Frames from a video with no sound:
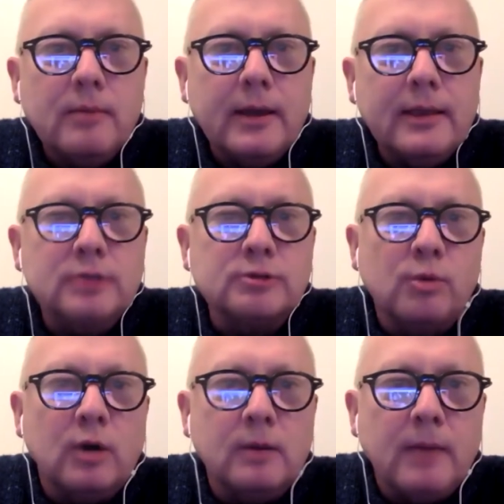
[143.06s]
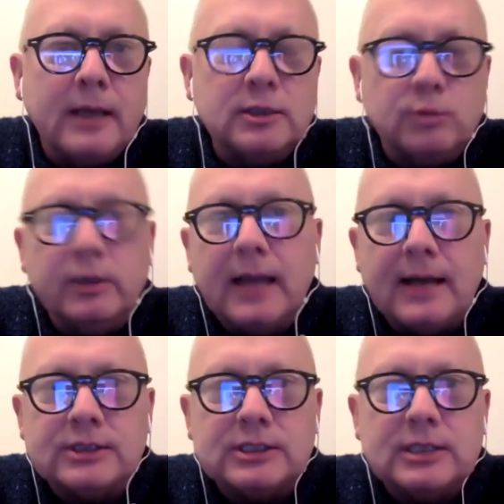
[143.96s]
this was more in Mike's
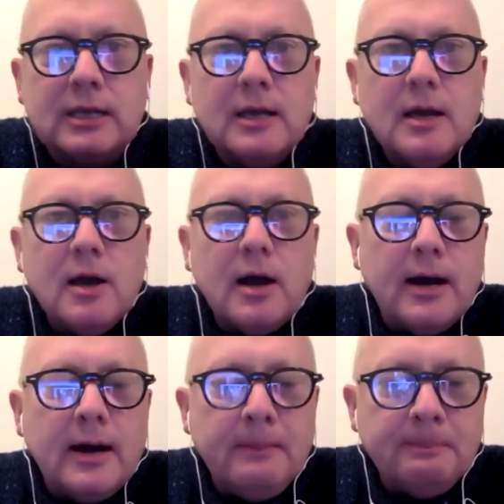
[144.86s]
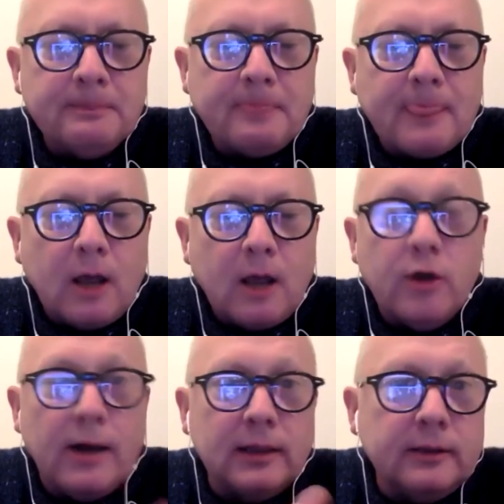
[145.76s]
wheelhouse.
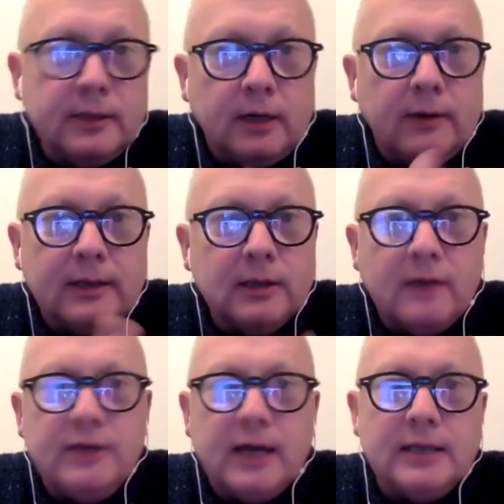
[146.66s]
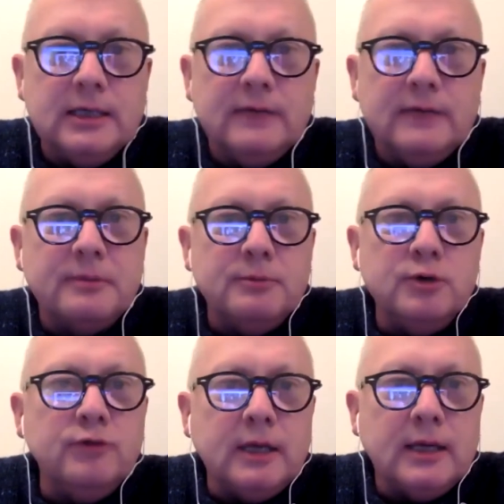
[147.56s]
Although I love the idea of the
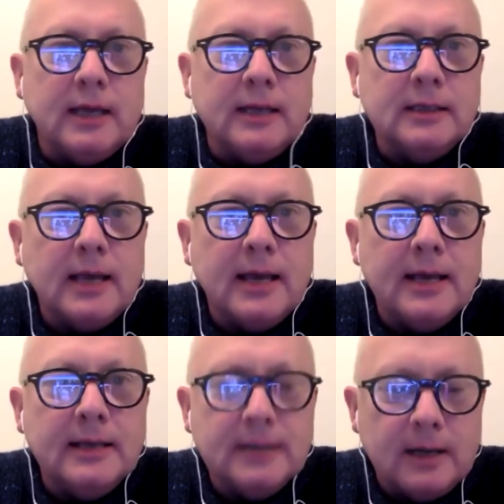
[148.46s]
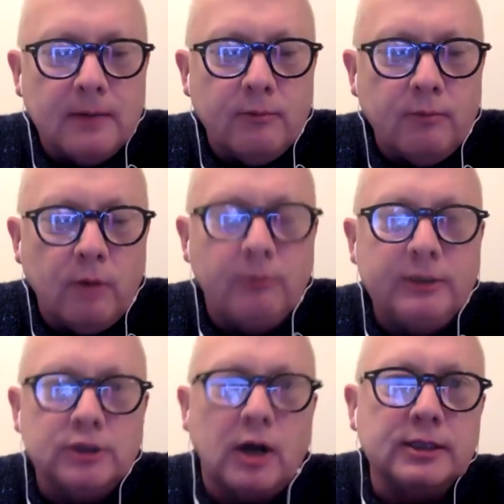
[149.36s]
movie and what
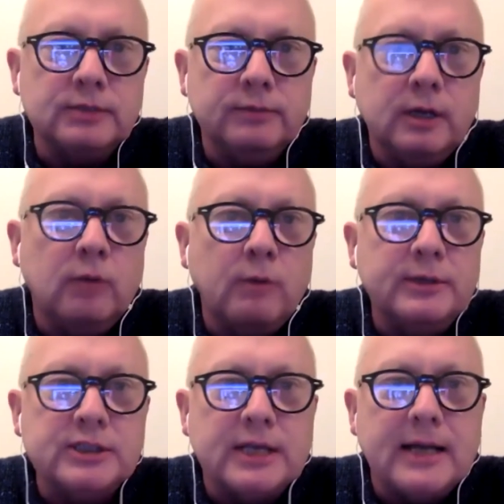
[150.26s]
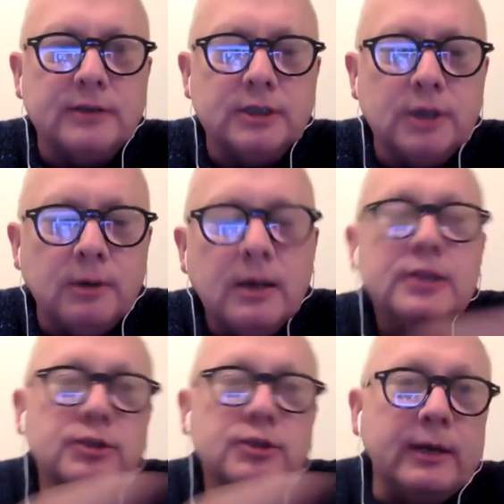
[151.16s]
we tried to, you know, what we set out to do.
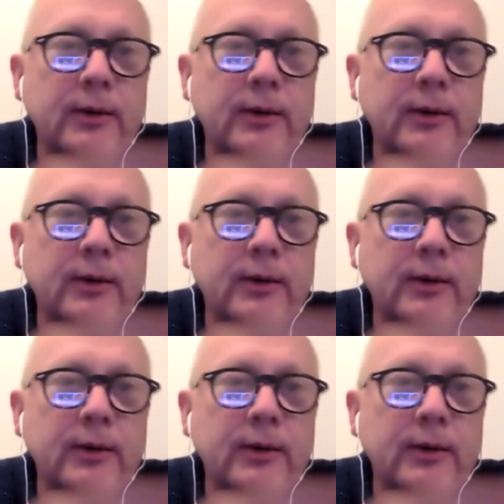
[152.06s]
So anyway,